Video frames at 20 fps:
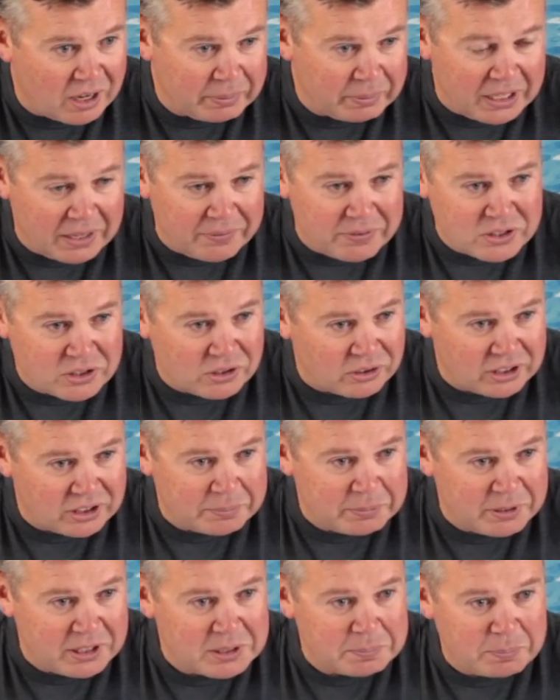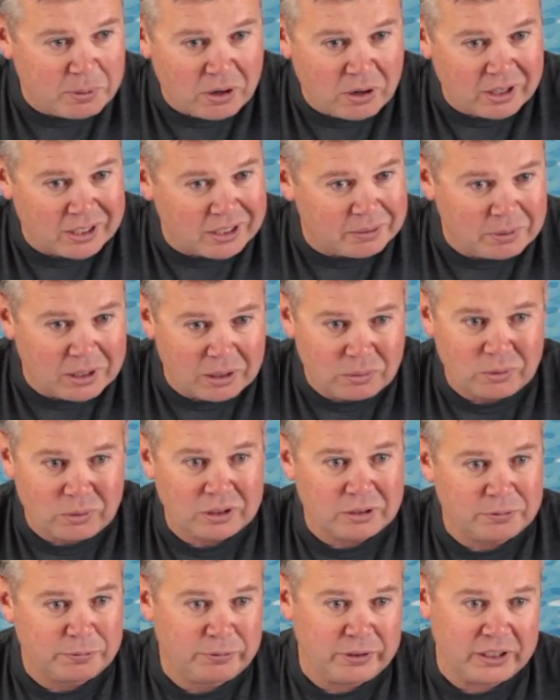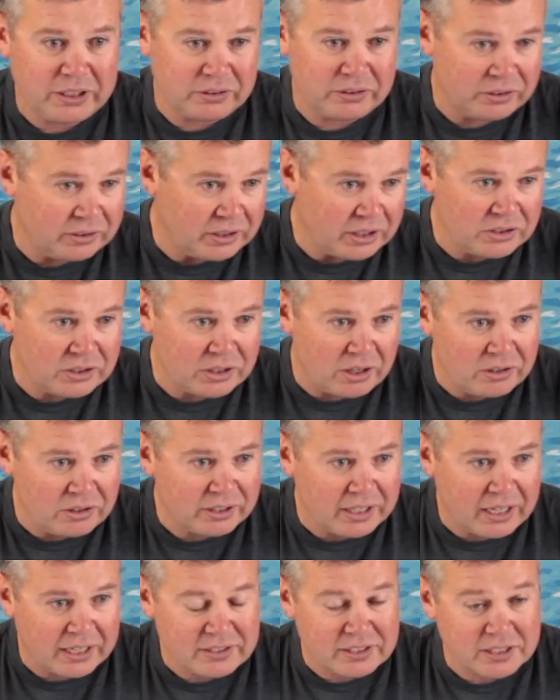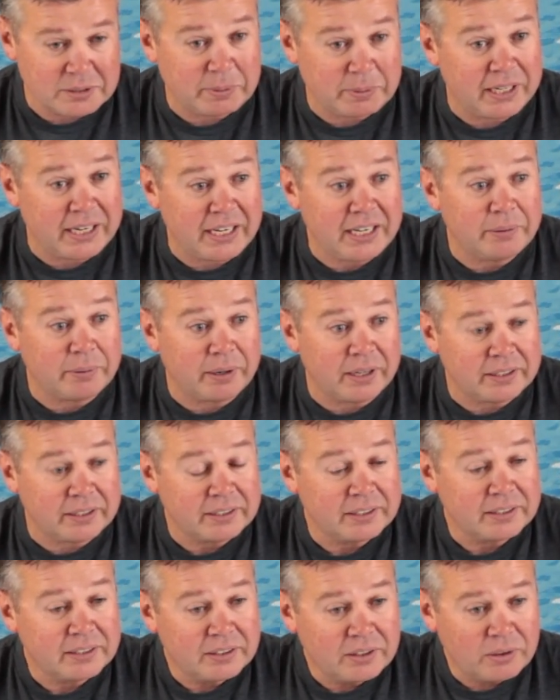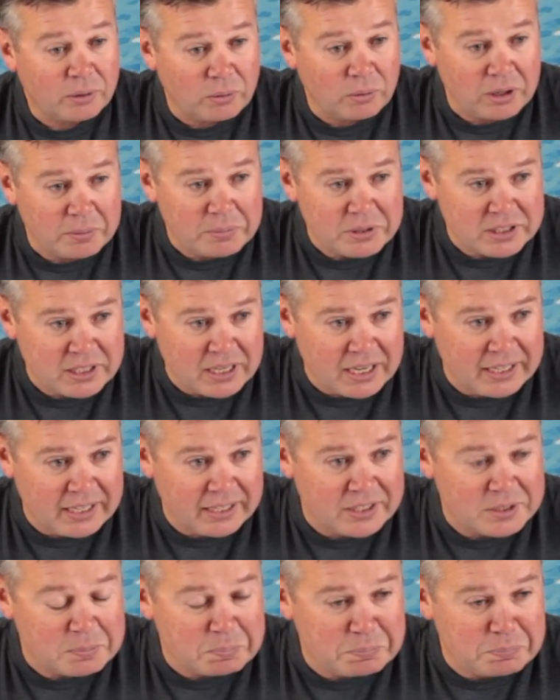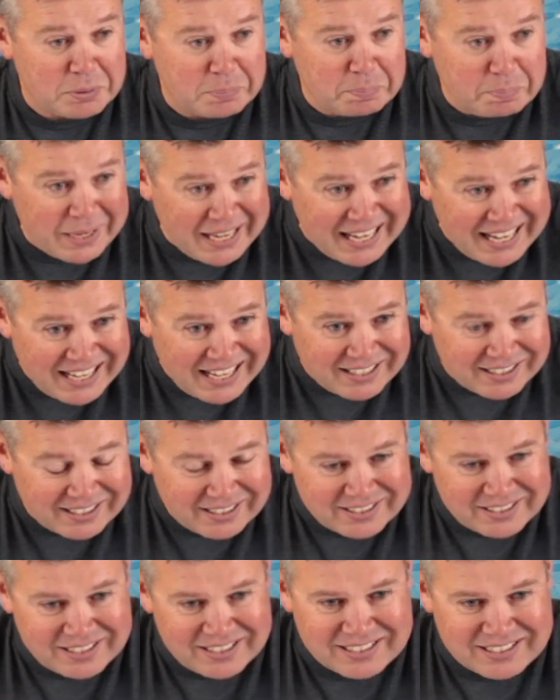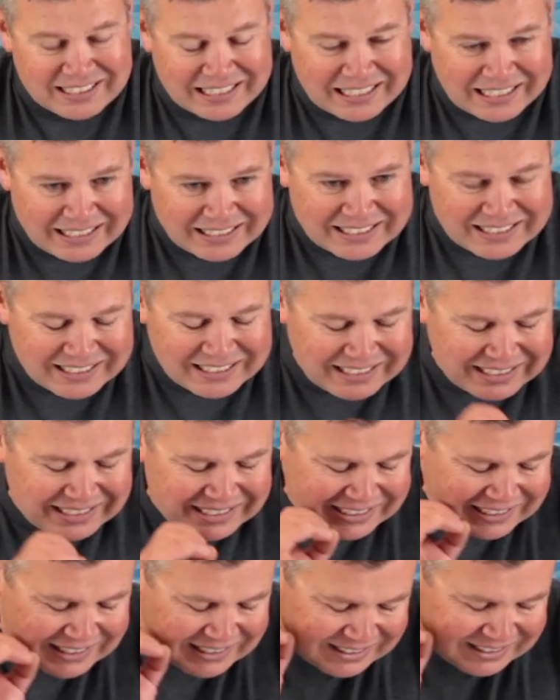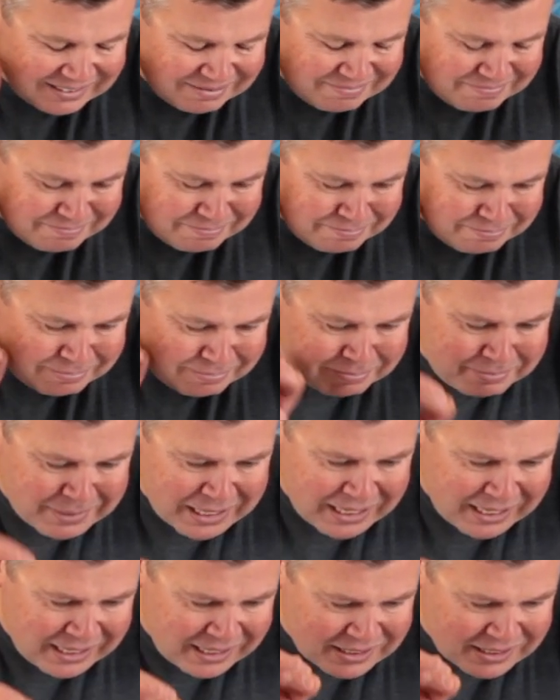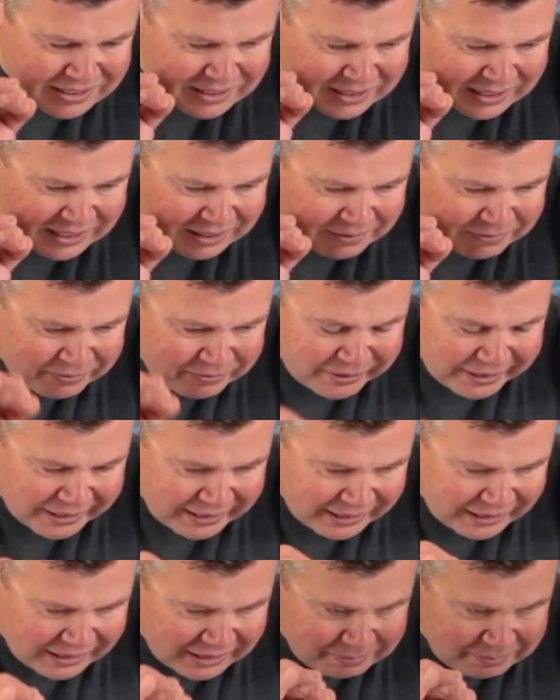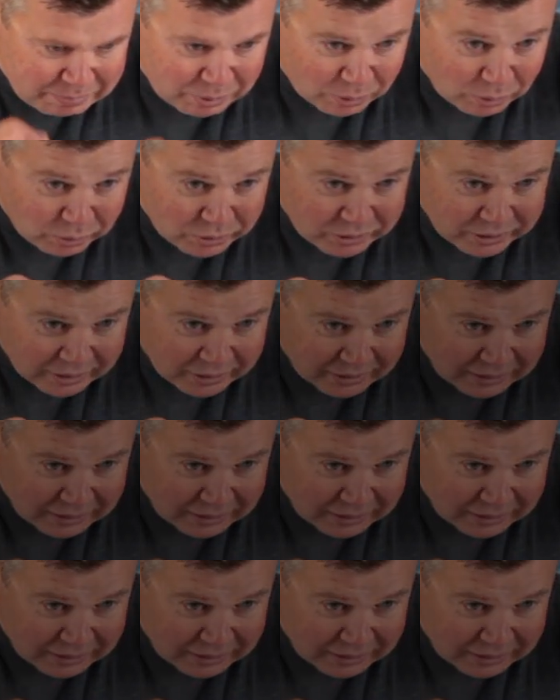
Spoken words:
Kevin's got them in his pocket. I'm like, what the freak, dude? Get your own cutters. But anyway, all I'm saying is preparedness is like majorly freaking important.